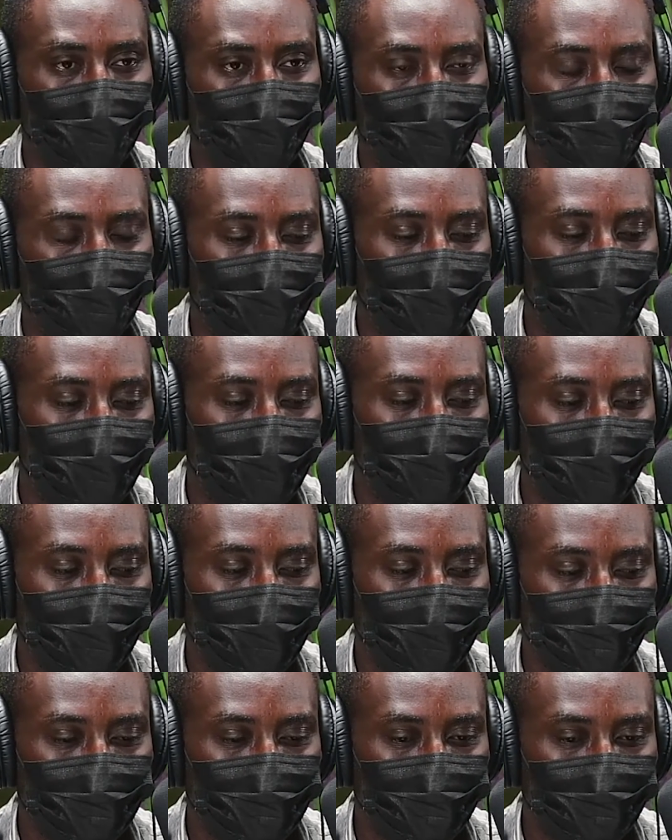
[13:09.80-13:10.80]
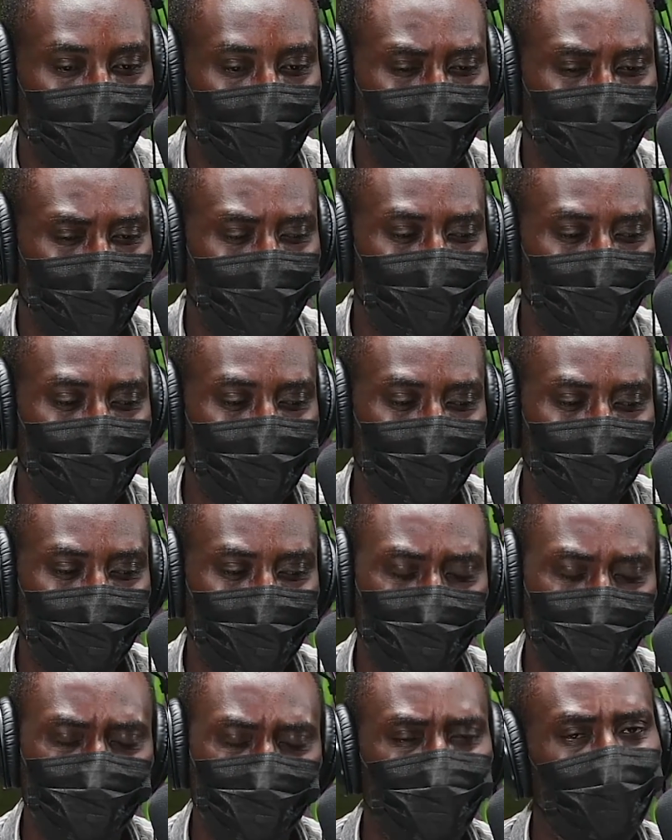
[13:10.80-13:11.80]
economically. And I think they've
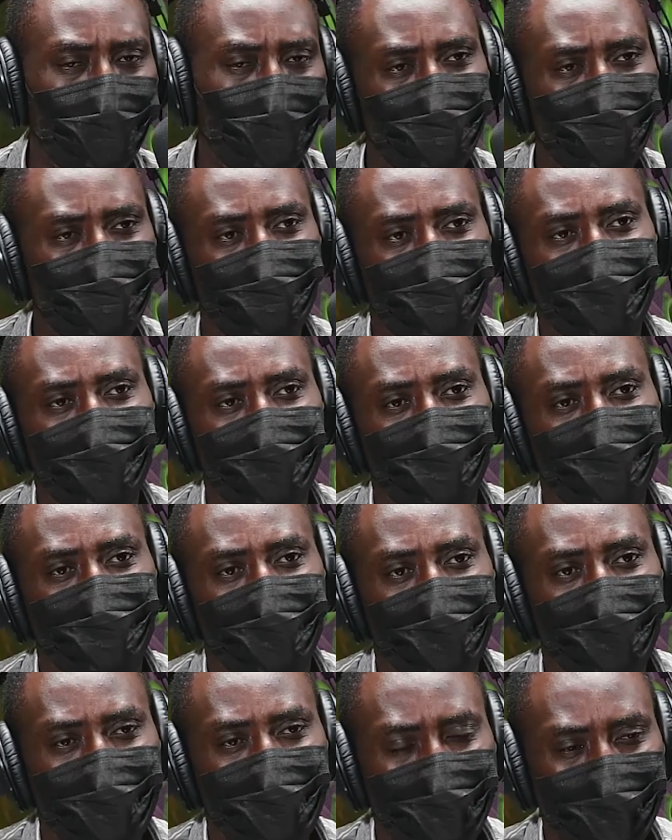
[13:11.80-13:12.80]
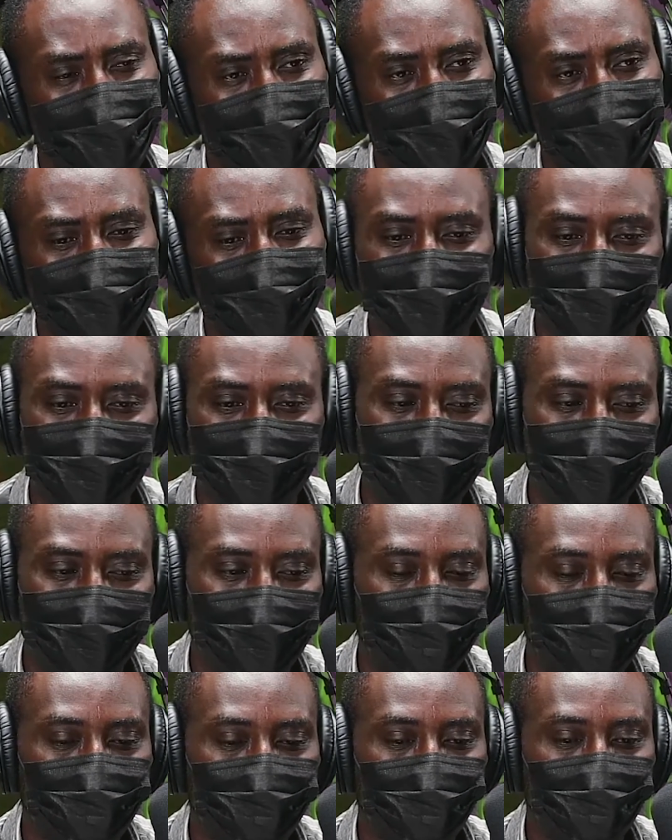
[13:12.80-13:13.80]
struggled to recover since then.
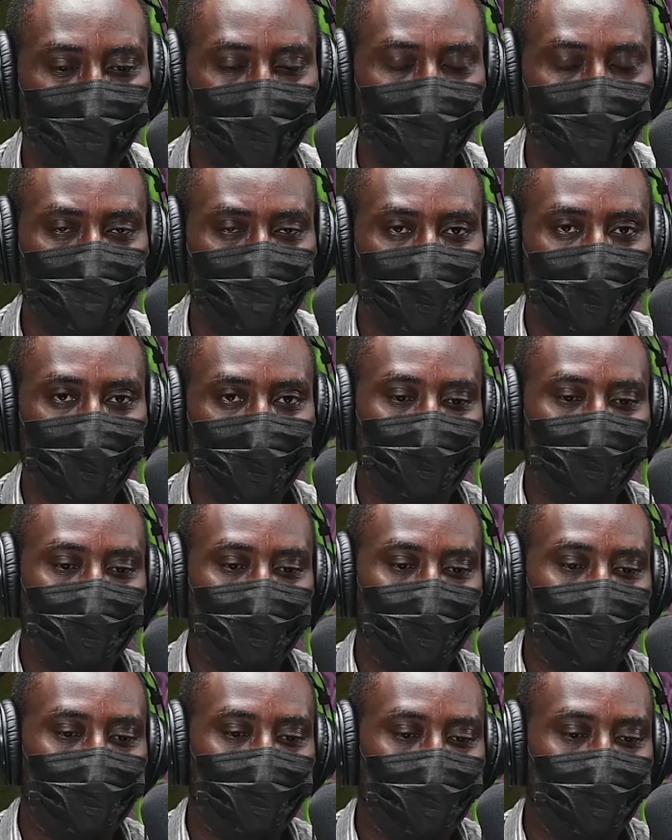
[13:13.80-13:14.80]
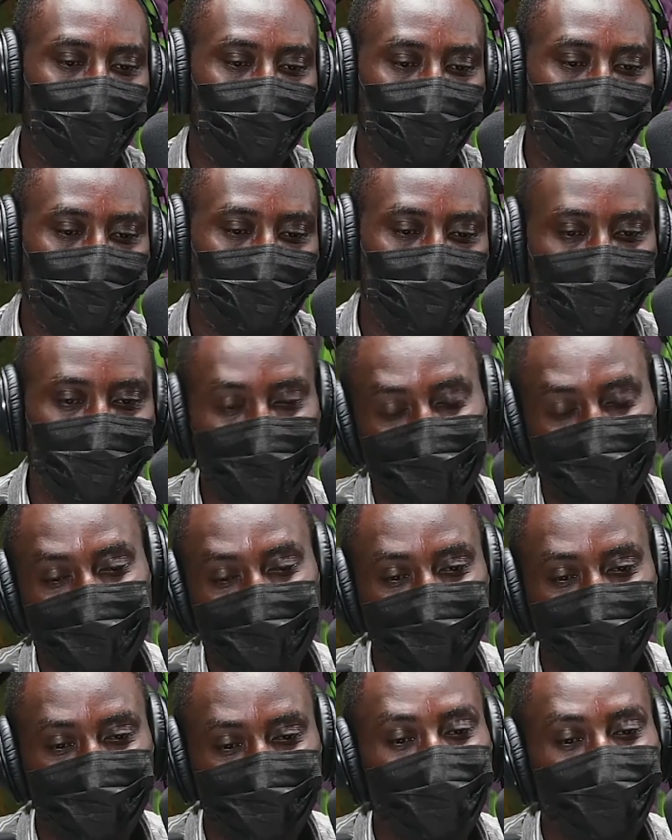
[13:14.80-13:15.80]
But they are still
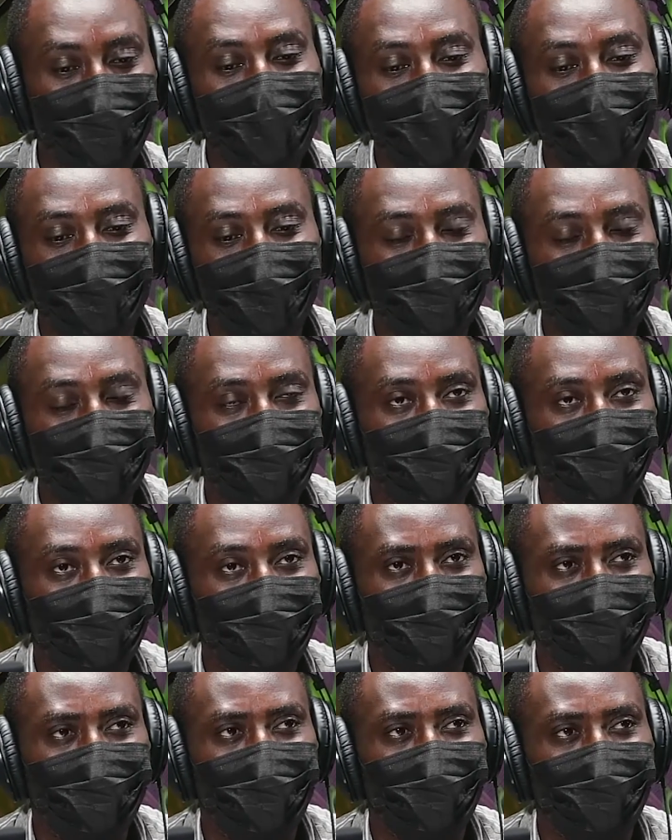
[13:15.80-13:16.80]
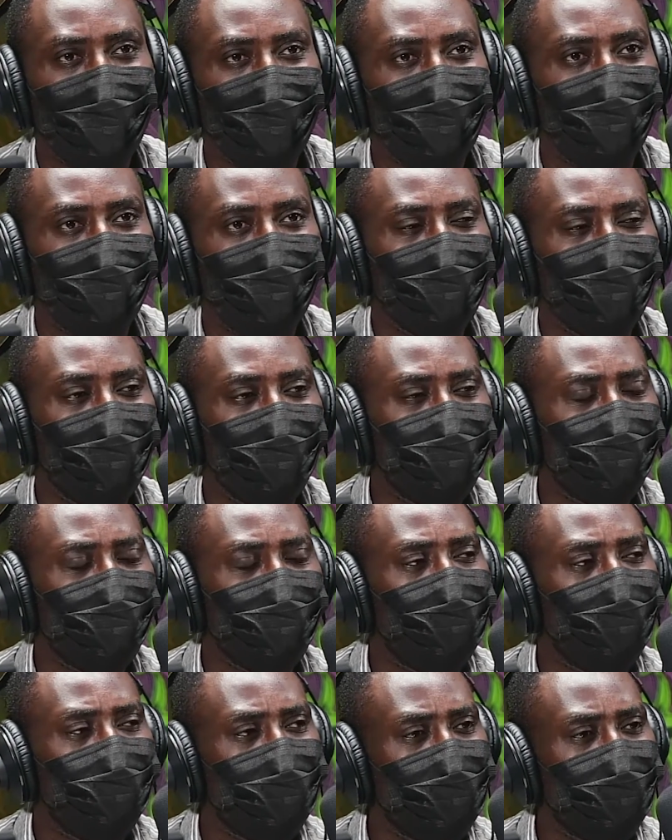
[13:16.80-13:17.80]
trying. And I think later on
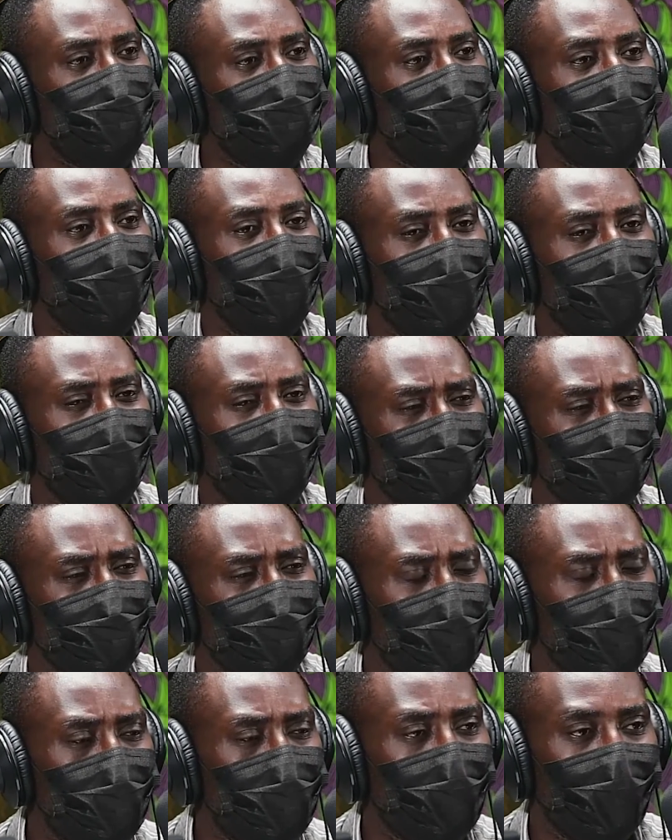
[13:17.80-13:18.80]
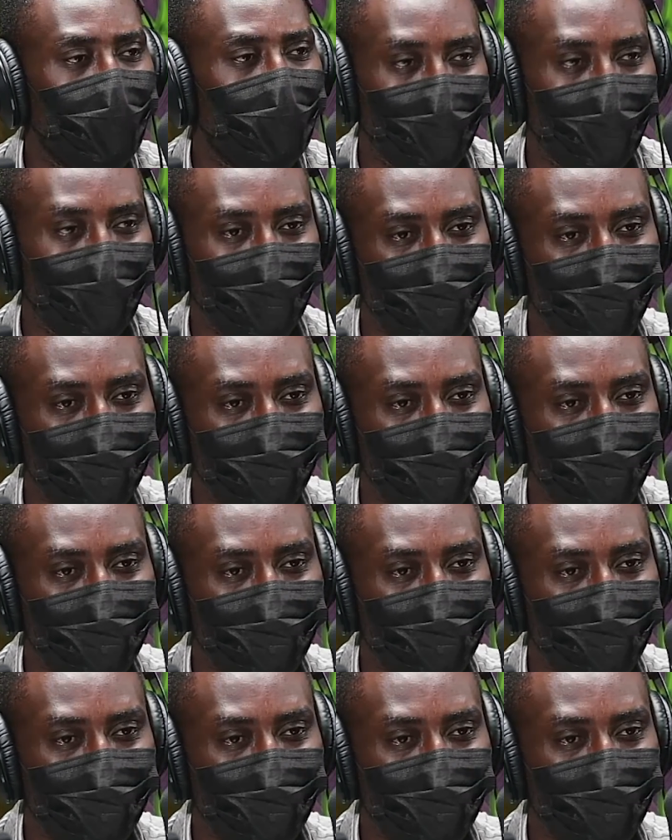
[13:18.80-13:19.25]
this year, I think somewhere August,